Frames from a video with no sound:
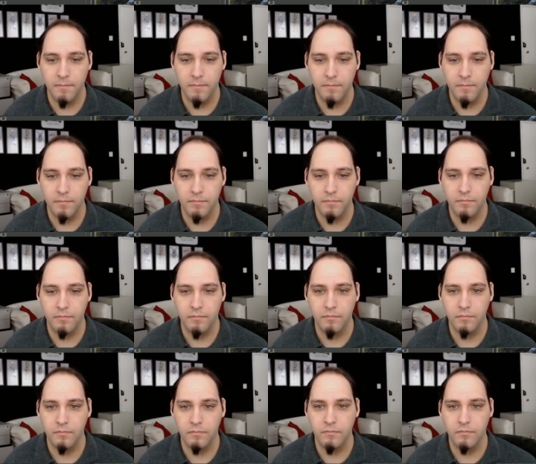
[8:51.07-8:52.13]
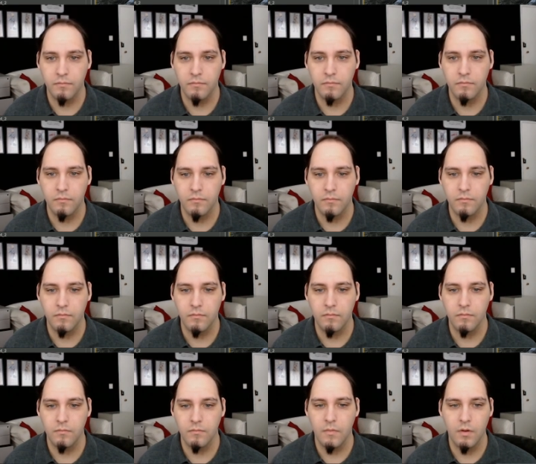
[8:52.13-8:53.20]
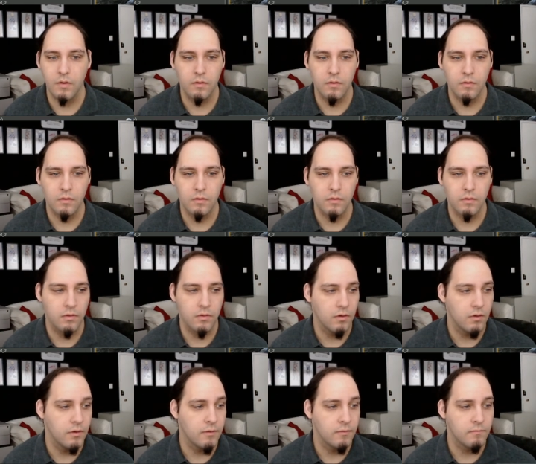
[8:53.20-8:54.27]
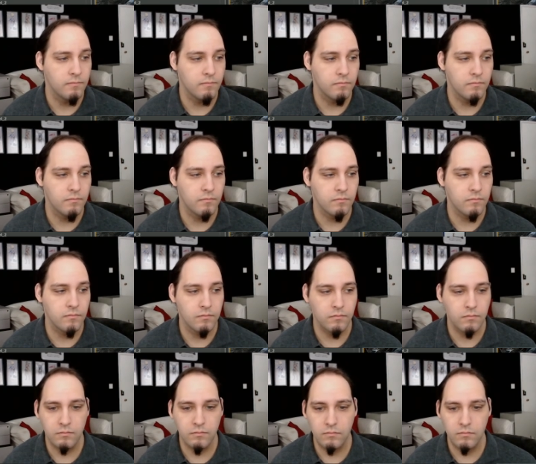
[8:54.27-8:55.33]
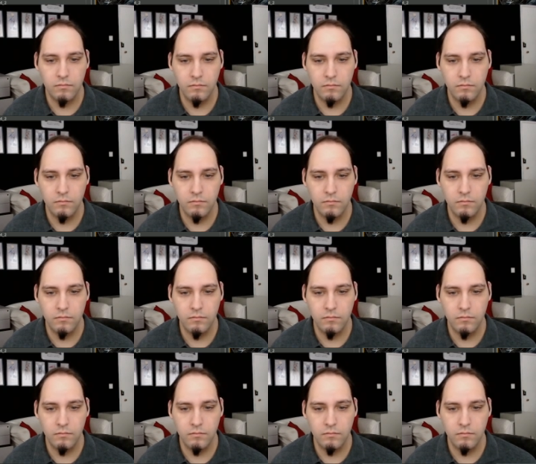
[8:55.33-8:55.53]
Nothing is said.